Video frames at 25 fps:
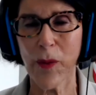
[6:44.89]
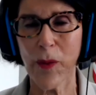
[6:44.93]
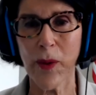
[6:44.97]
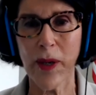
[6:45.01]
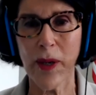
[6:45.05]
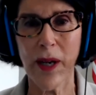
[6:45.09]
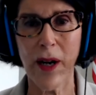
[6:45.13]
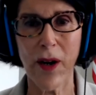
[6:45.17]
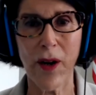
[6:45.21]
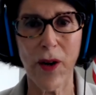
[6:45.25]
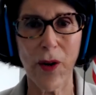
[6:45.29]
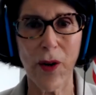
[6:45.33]

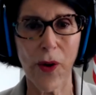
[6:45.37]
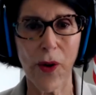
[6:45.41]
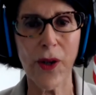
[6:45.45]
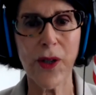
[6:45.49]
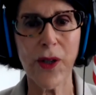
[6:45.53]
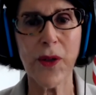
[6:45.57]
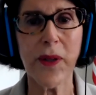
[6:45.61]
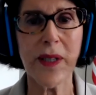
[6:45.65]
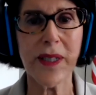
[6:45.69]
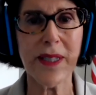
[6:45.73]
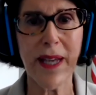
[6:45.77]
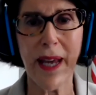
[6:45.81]
We are
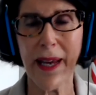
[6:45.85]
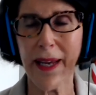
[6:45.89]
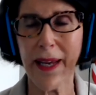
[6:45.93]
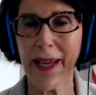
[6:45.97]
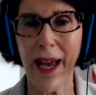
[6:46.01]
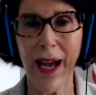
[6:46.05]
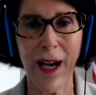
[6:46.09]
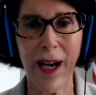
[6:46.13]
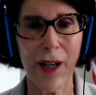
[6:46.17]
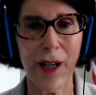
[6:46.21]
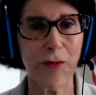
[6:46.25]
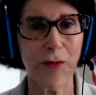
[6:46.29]
ordering
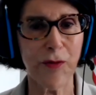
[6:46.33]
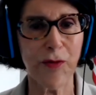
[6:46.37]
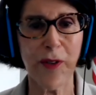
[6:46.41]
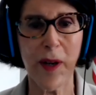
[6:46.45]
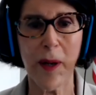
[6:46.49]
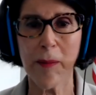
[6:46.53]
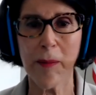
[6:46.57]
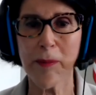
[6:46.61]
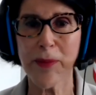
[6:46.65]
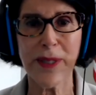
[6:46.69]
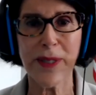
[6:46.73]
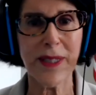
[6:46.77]
takeout
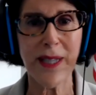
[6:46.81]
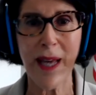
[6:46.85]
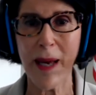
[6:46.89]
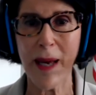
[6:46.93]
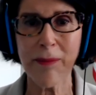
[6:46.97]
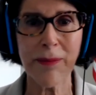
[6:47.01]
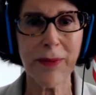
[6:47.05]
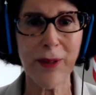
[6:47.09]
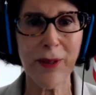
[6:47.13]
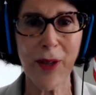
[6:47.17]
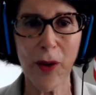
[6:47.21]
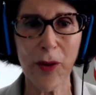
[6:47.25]
from
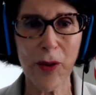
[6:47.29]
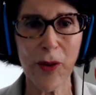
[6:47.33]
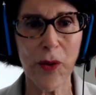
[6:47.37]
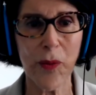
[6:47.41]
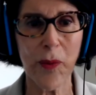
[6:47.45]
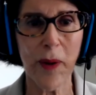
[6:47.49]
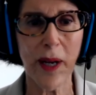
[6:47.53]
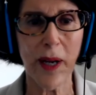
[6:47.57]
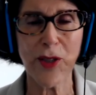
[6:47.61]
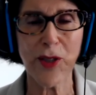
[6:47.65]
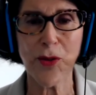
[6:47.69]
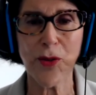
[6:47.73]
some local
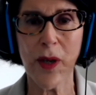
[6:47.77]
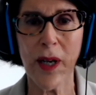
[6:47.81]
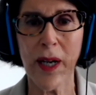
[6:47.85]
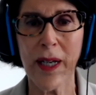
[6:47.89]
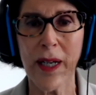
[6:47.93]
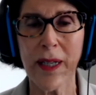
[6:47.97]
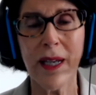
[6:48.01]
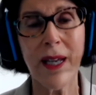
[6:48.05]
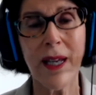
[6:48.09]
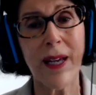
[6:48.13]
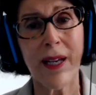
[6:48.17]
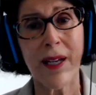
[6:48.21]

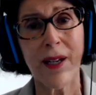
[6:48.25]
restaurant.